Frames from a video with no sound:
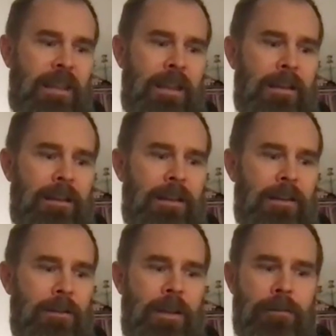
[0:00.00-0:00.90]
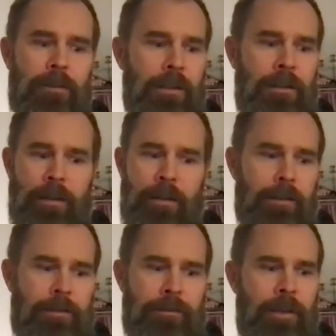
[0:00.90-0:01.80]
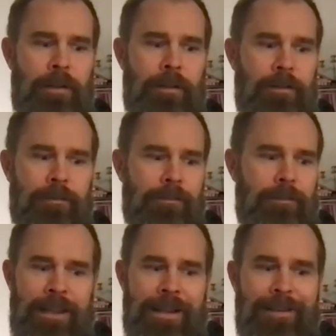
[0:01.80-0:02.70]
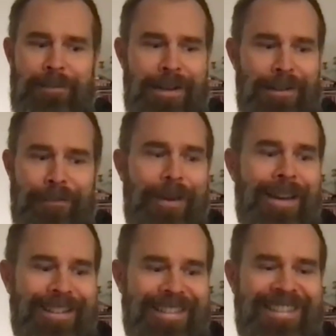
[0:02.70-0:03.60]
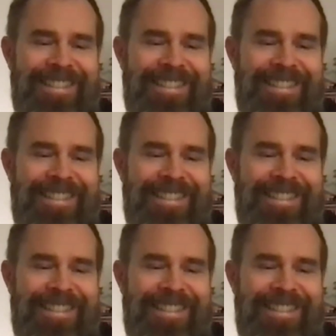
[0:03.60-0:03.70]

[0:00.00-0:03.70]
I don't envy other Fender manufacturers.